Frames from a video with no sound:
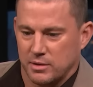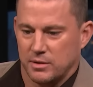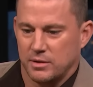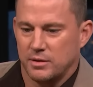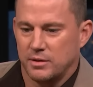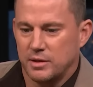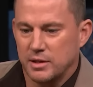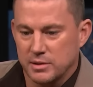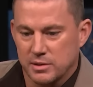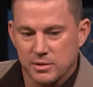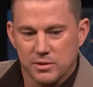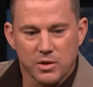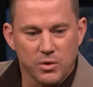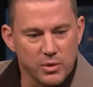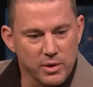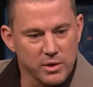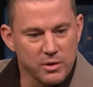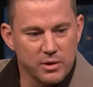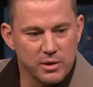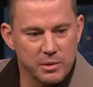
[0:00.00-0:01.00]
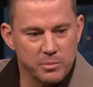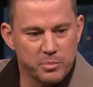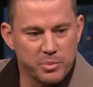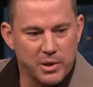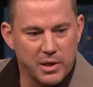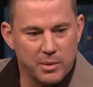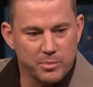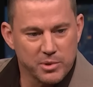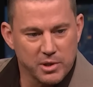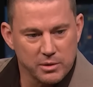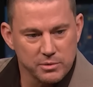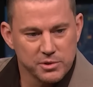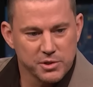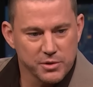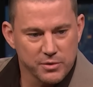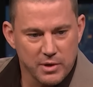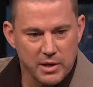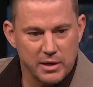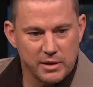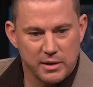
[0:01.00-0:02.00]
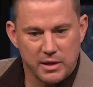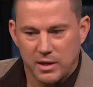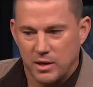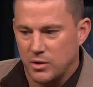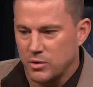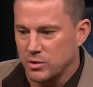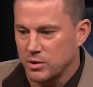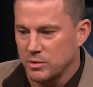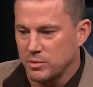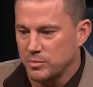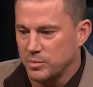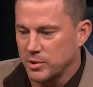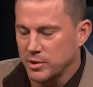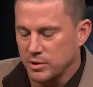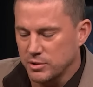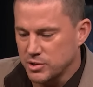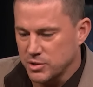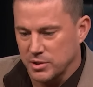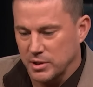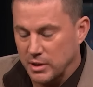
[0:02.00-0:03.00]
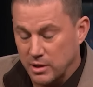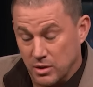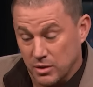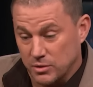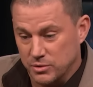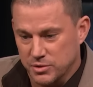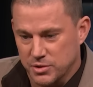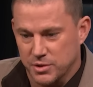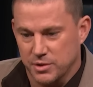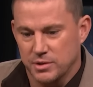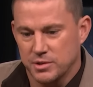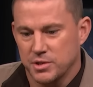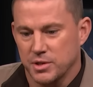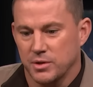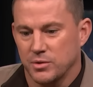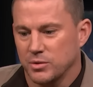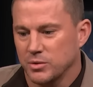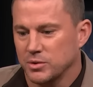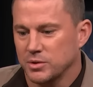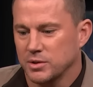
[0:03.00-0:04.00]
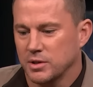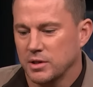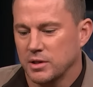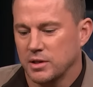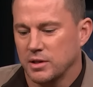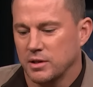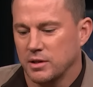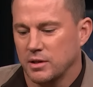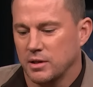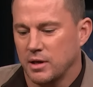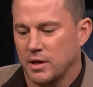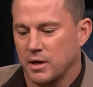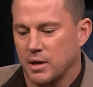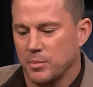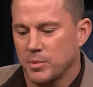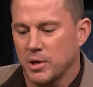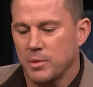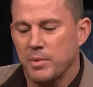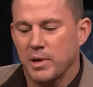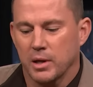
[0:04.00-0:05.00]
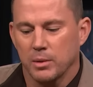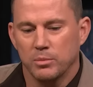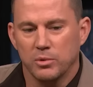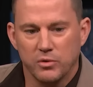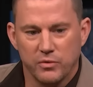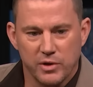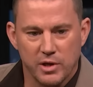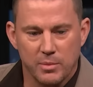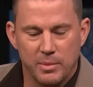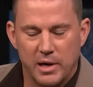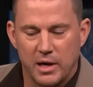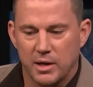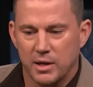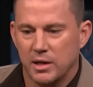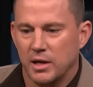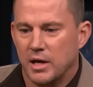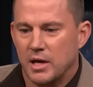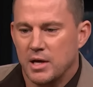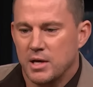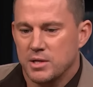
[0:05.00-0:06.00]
this is going on in pop culture right now, or you're just in culture in general, and I'm going to make a movie about it.